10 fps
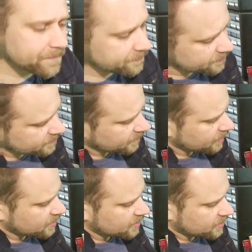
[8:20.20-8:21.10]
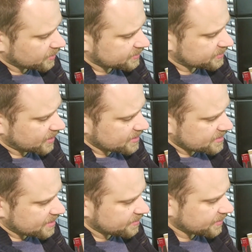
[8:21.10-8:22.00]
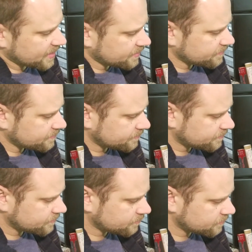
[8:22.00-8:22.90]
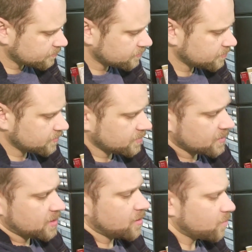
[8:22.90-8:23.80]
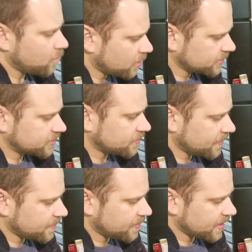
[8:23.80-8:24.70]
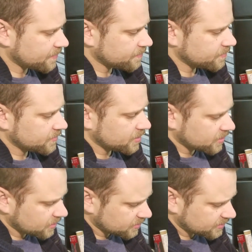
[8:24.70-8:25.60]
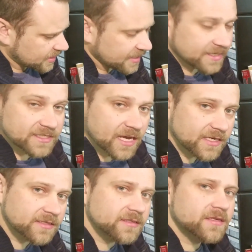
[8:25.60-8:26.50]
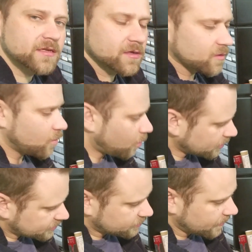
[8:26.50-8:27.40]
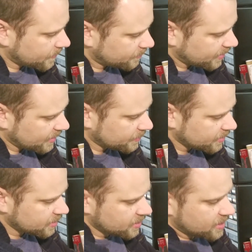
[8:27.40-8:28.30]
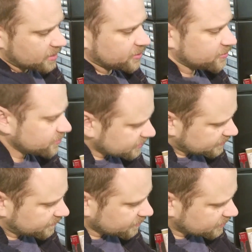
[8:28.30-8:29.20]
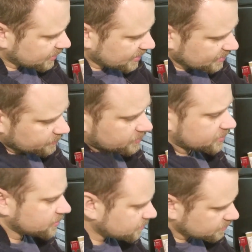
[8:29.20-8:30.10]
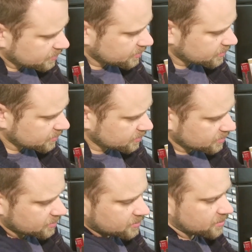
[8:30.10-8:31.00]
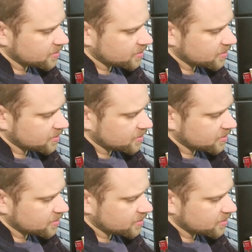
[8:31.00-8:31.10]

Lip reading: Now you can turn the wheel a quarter turn and rotate around the pipe, a quarter turn and rotate around the pipe, and continue to do this until you cut all the way through the tube.